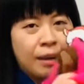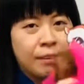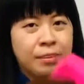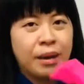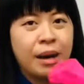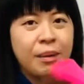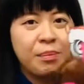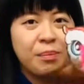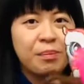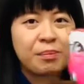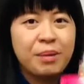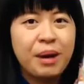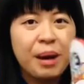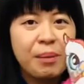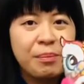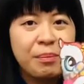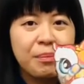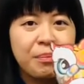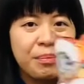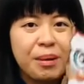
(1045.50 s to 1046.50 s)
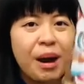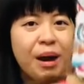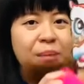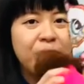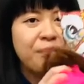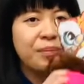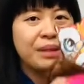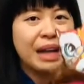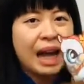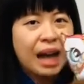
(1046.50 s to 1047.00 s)
pop, pop,
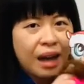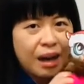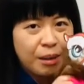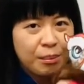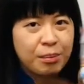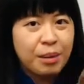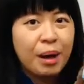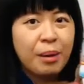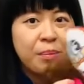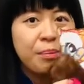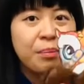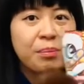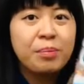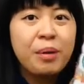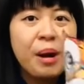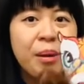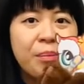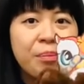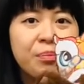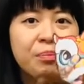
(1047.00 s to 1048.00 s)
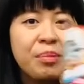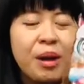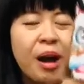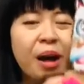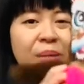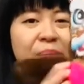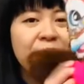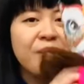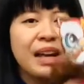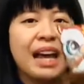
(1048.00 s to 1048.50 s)
pop, pop, pop,
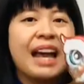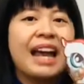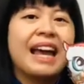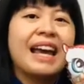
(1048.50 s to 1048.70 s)
pop.